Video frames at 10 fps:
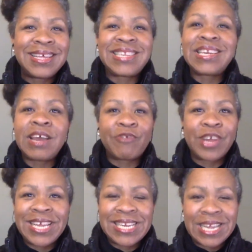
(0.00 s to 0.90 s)
It's never
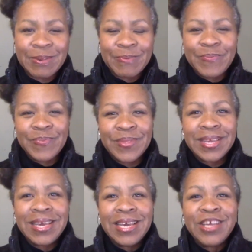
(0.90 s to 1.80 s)
ending.
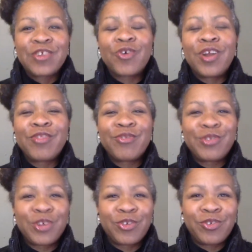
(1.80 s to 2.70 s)
You're scrolling through
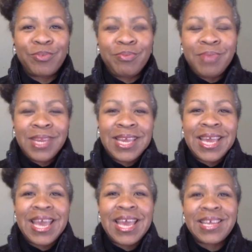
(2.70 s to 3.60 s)
social
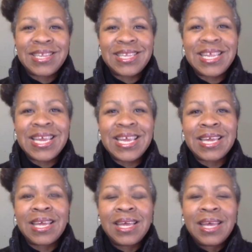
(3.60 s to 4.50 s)
media and you
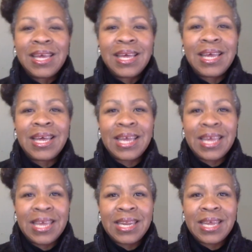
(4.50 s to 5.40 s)
see
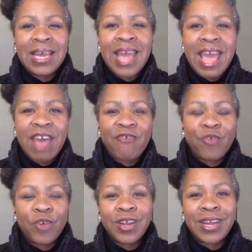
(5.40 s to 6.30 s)
in an ad
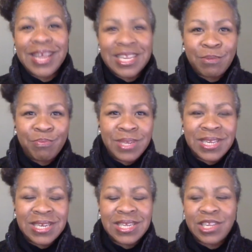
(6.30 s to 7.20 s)
for your latest
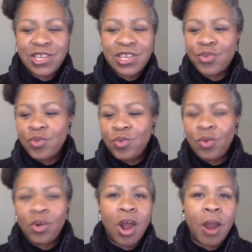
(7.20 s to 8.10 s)
business
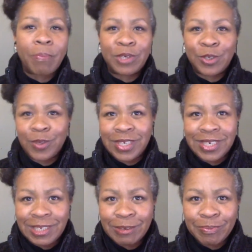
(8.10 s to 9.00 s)
tool or opportunity.